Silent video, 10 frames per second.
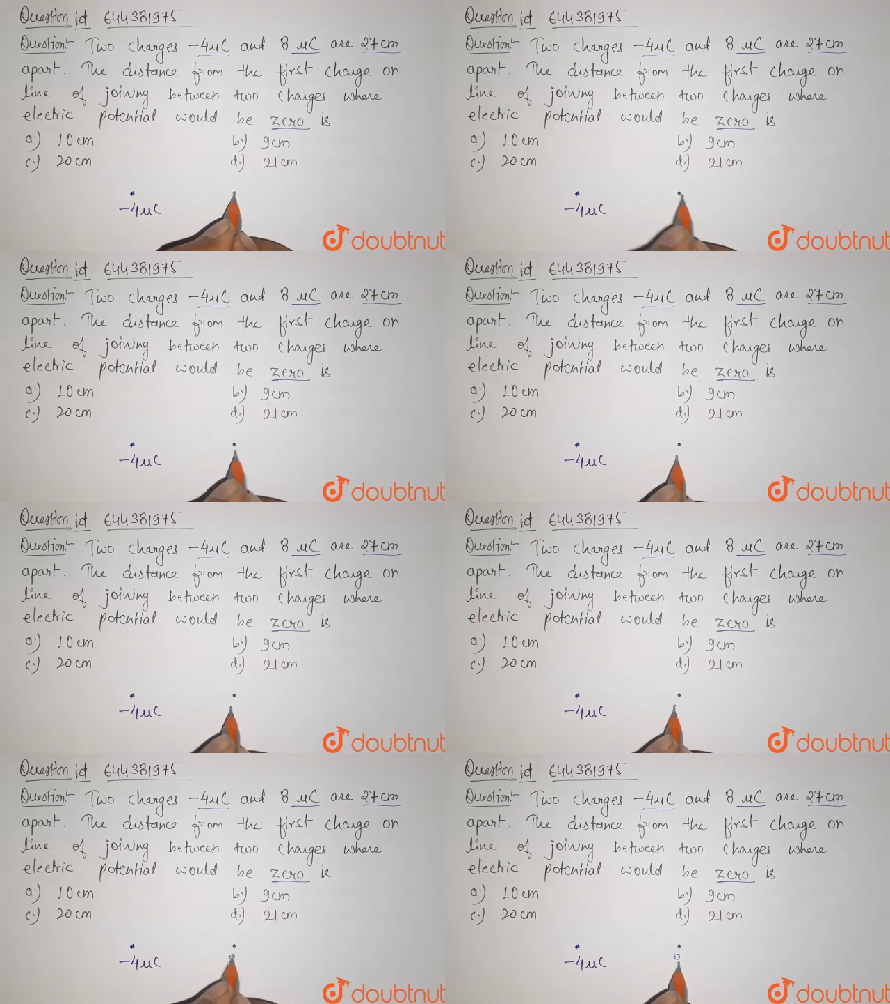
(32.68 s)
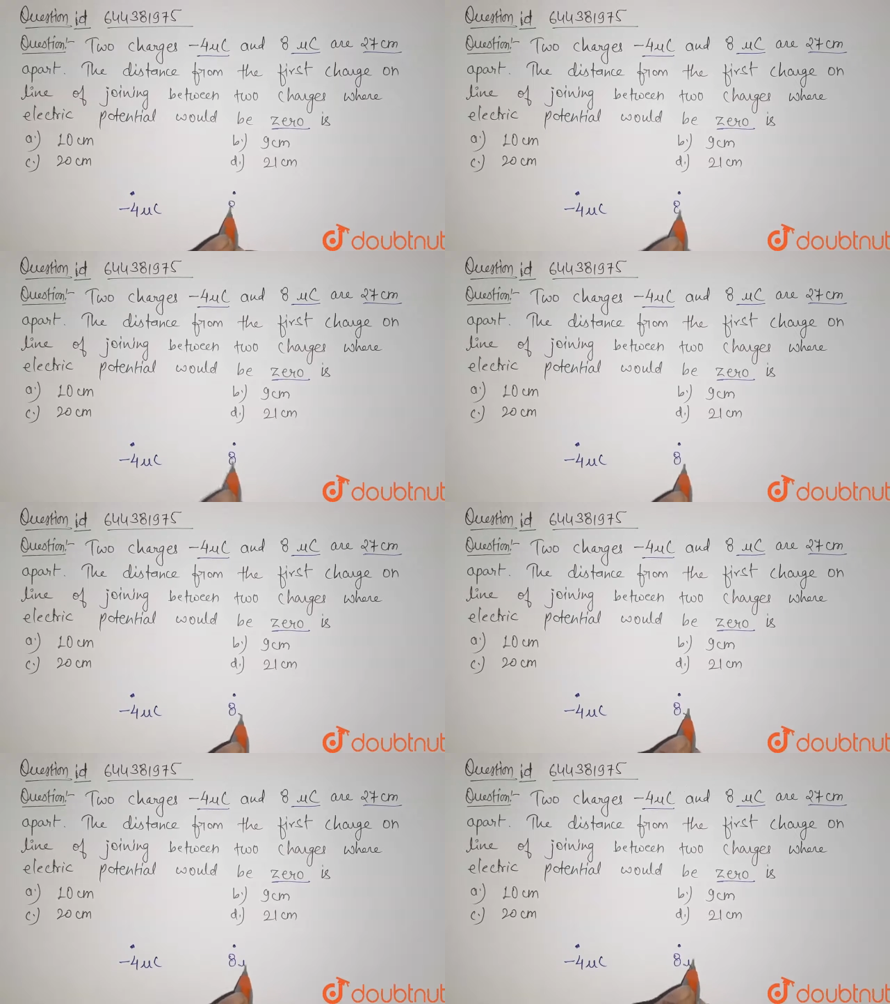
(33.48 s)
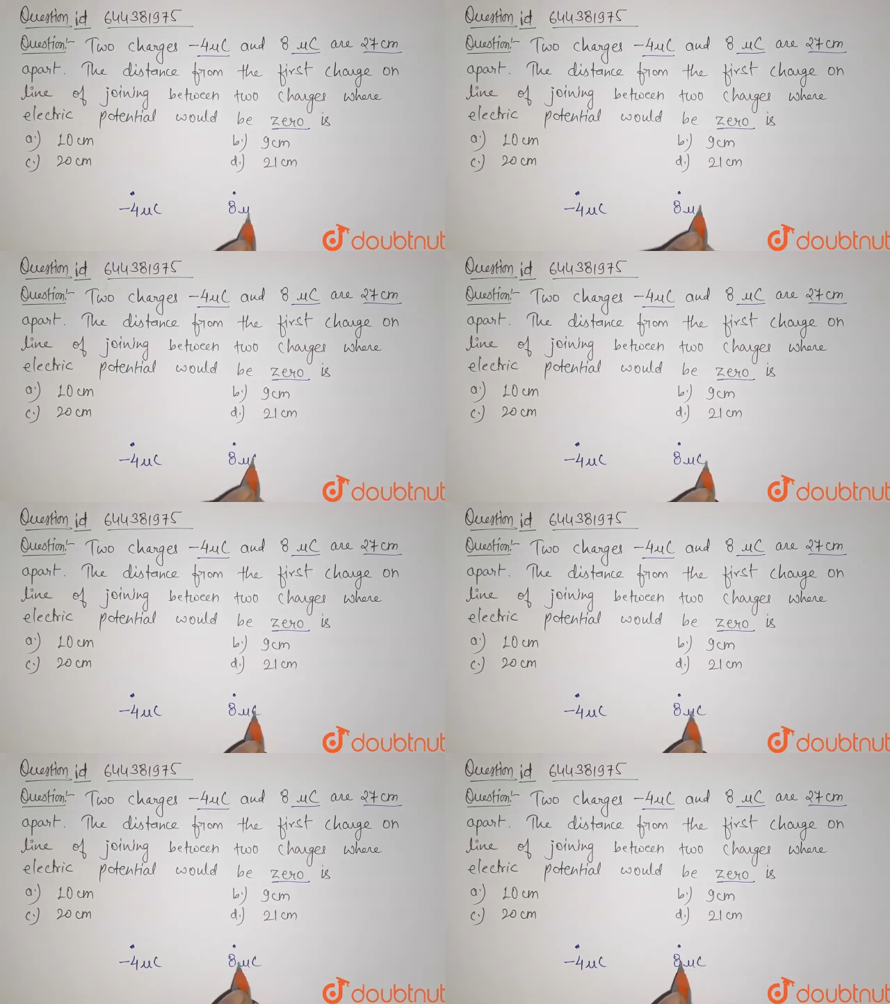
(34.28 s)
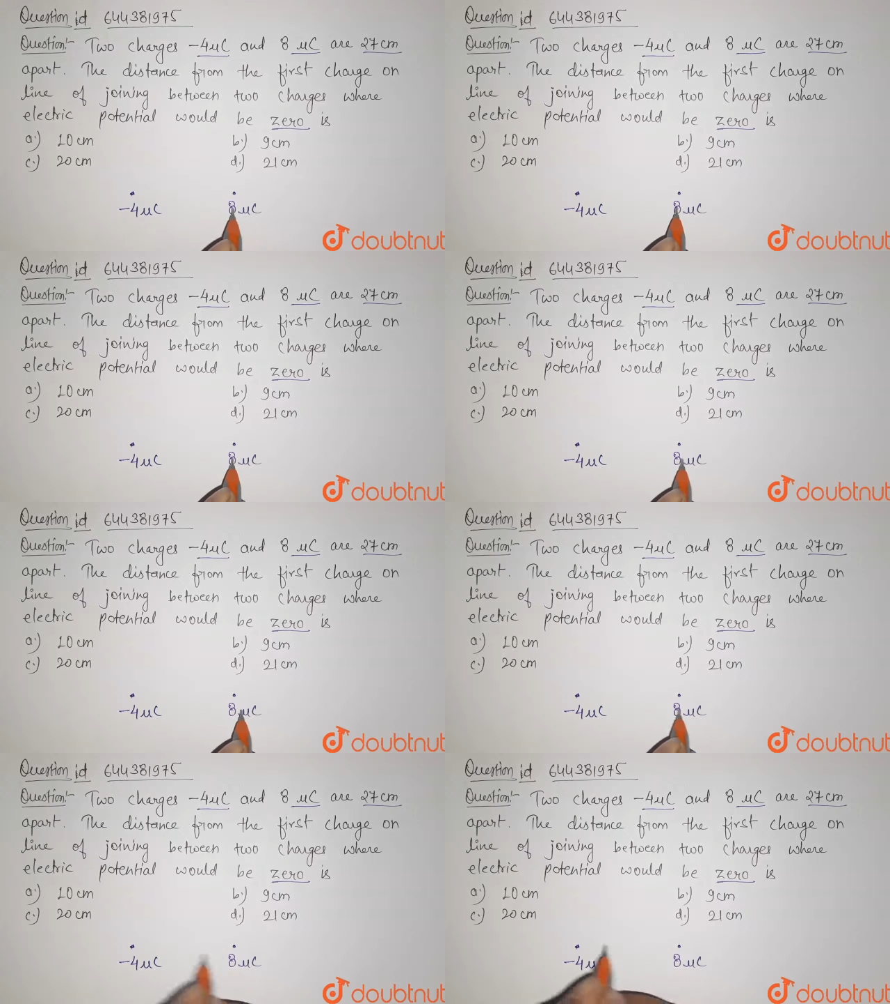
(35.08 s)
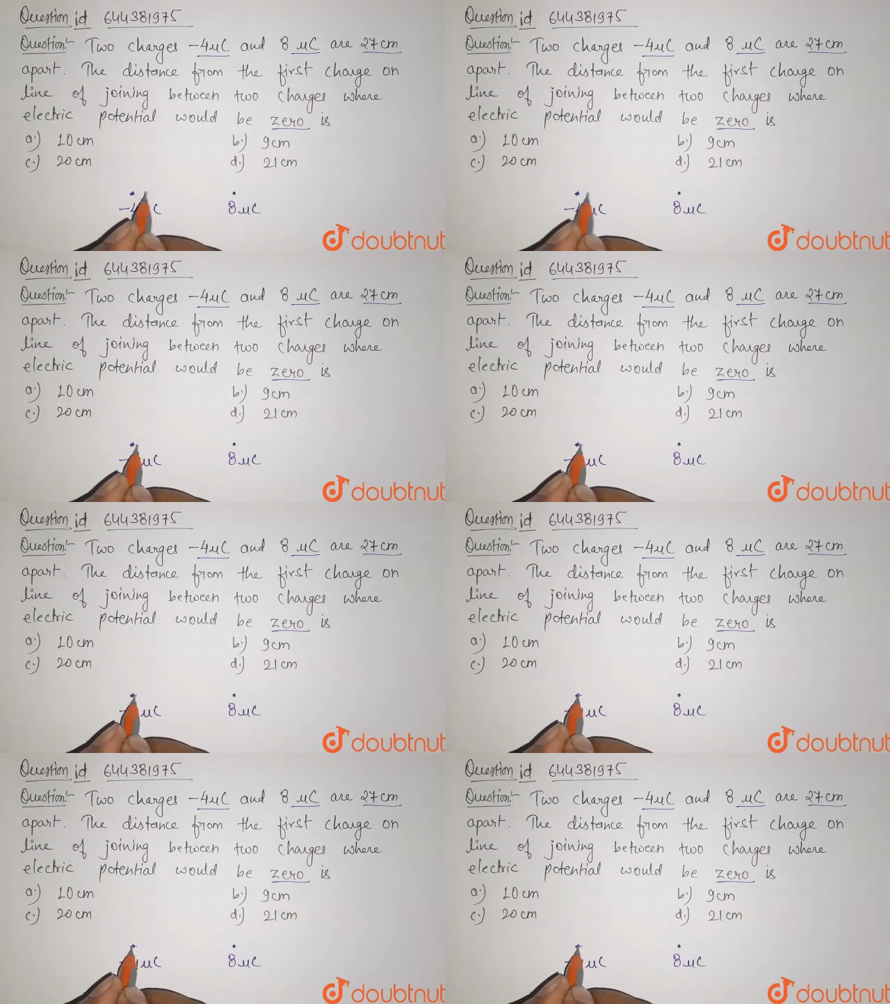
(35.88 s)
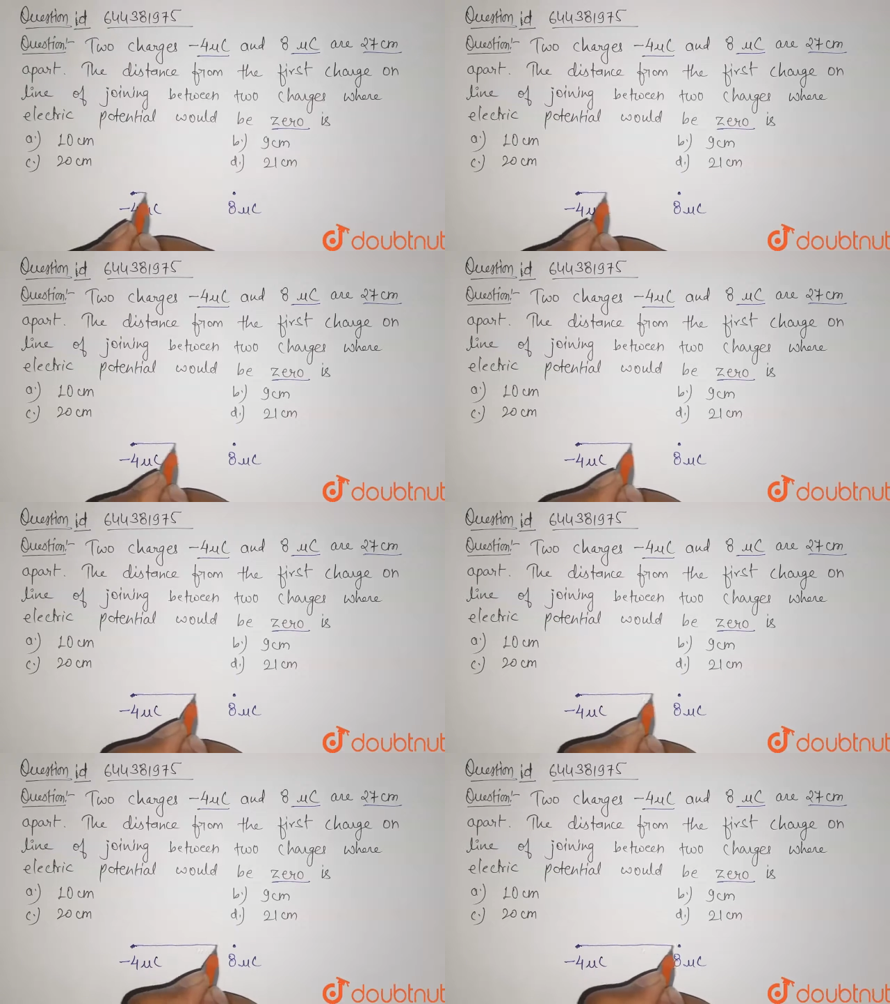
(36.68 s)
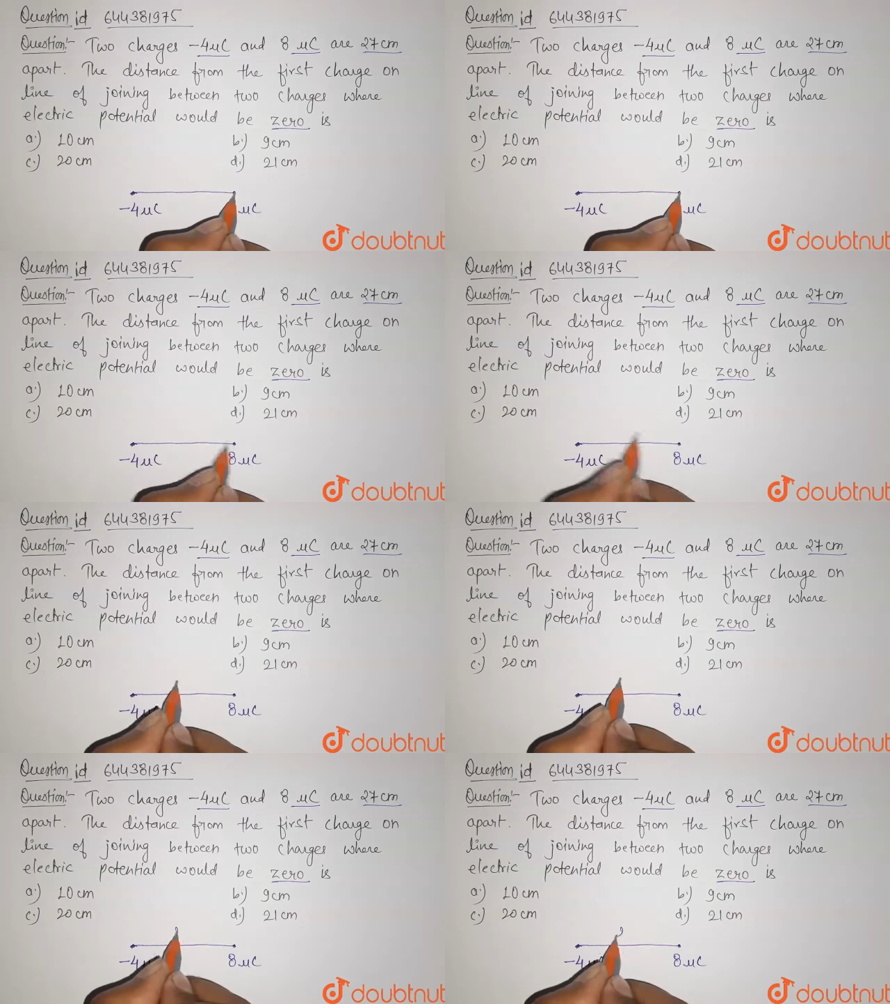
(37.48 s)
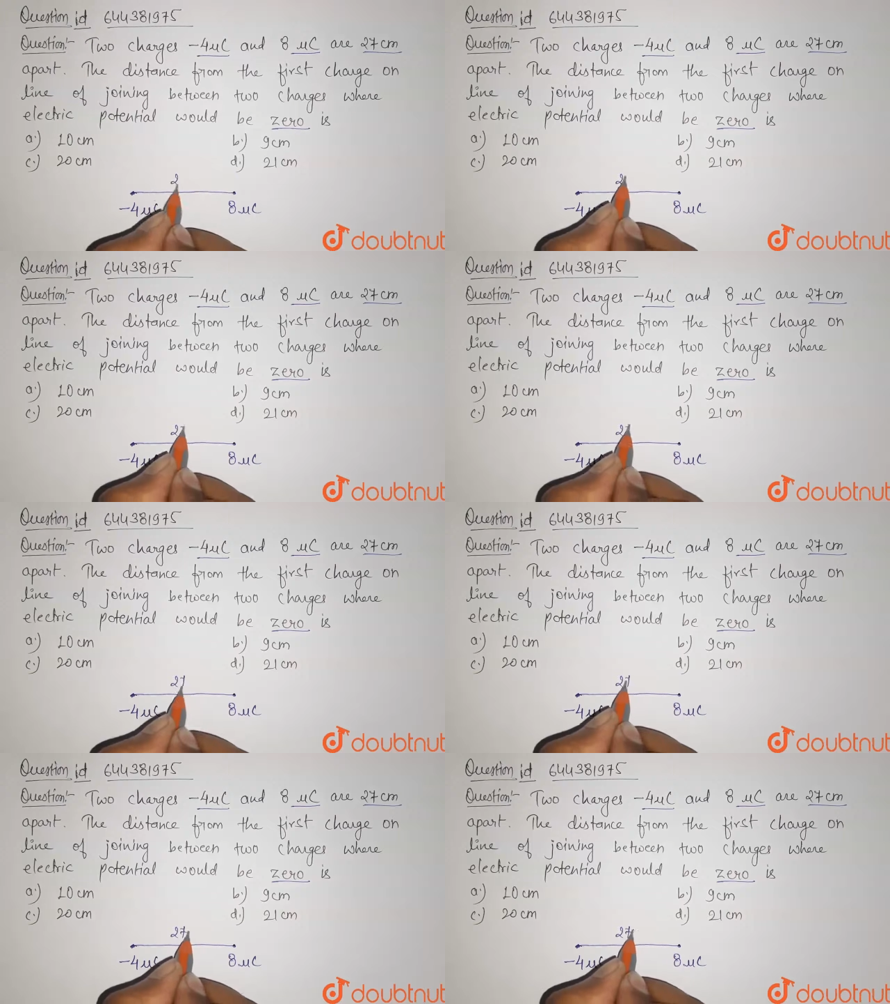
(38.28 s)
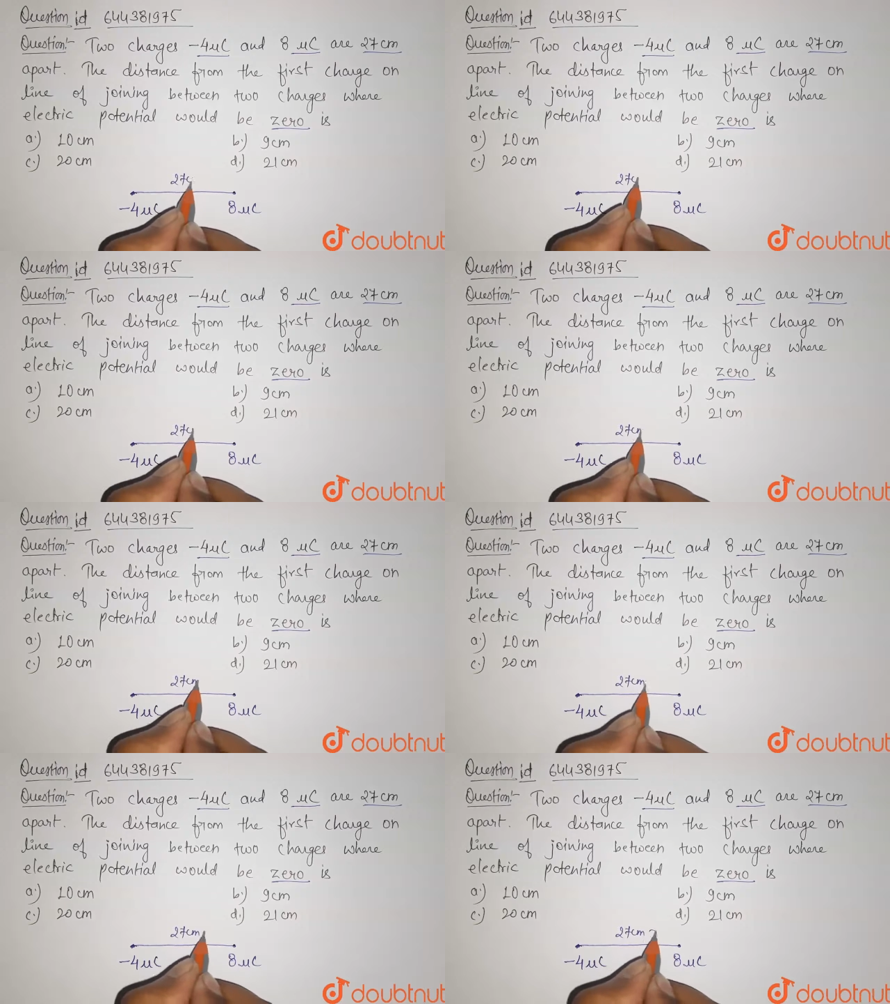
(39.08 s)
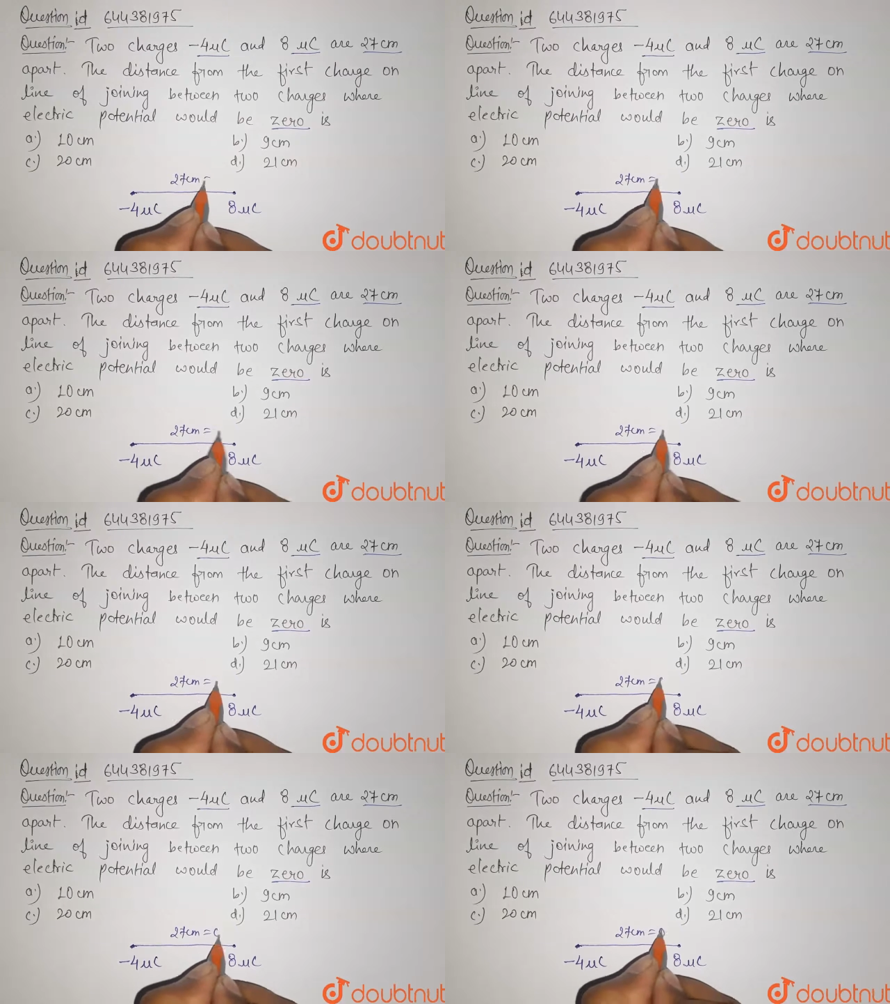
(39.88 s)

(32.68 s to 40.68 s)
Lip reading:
Nobody's mouth can be seen.